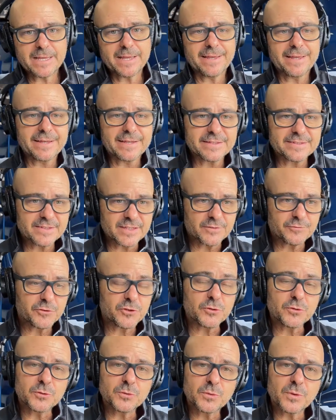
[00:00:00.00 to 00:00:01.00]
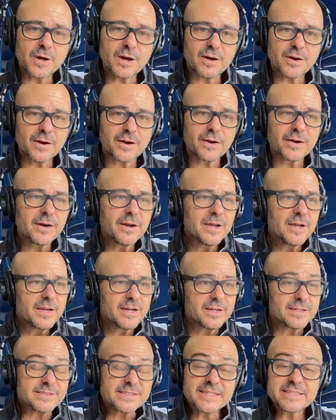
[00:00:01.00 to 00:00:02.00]
And if you are
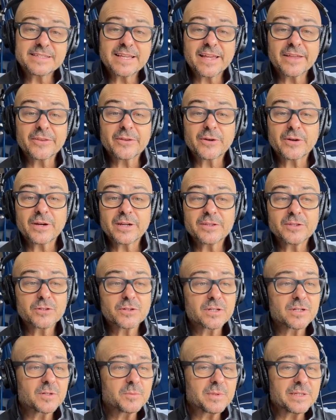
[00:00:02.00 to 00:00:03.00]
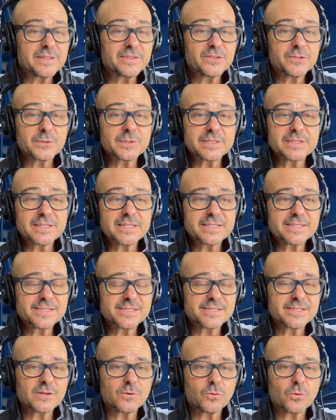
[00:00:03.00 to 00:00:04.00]
a detailer and you're going to be doing
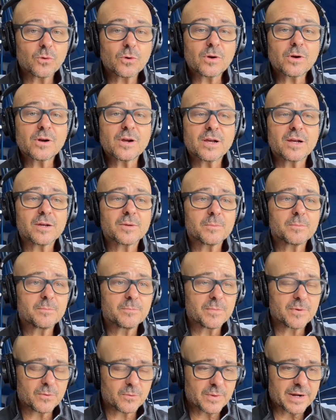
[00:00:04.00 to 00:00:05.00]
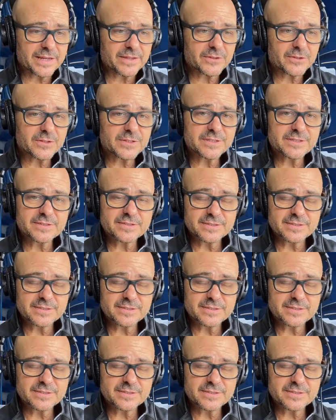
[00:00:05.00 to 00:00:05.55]
this, or a regular